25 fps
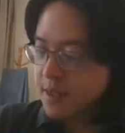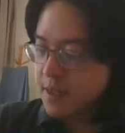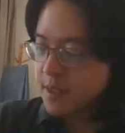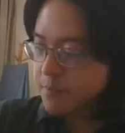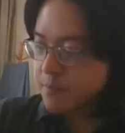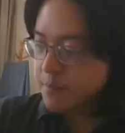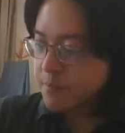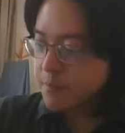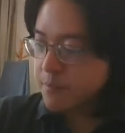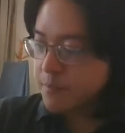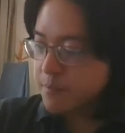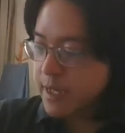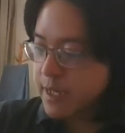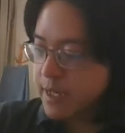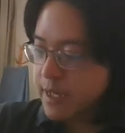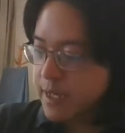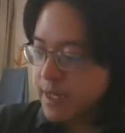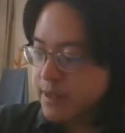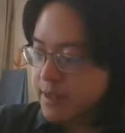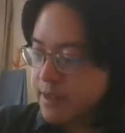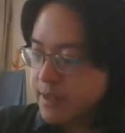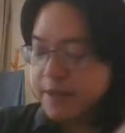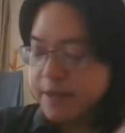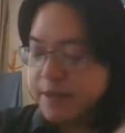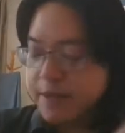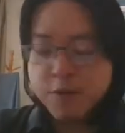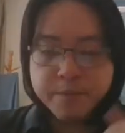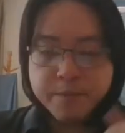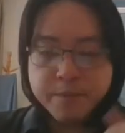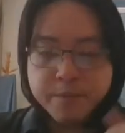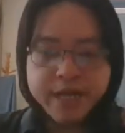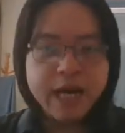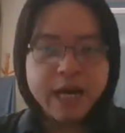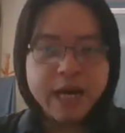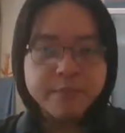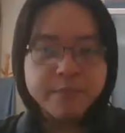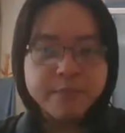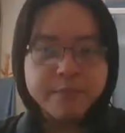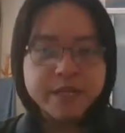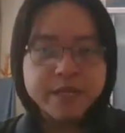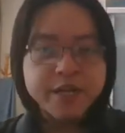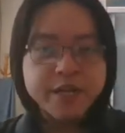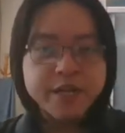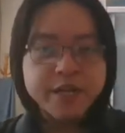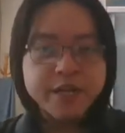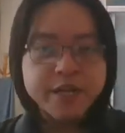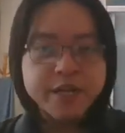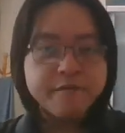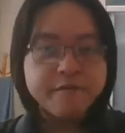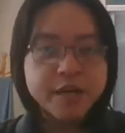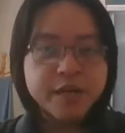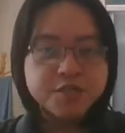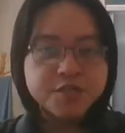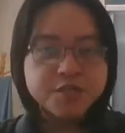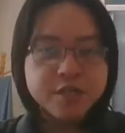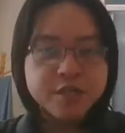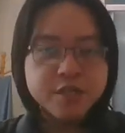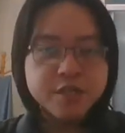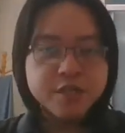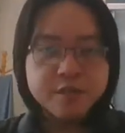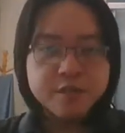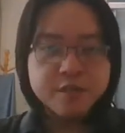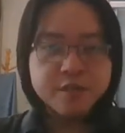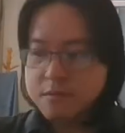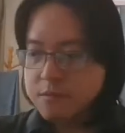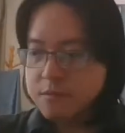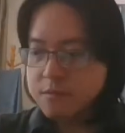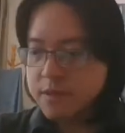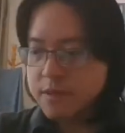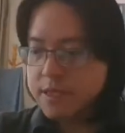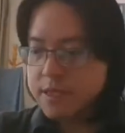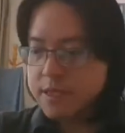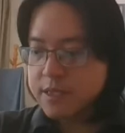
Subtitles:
but it will become a new function, right?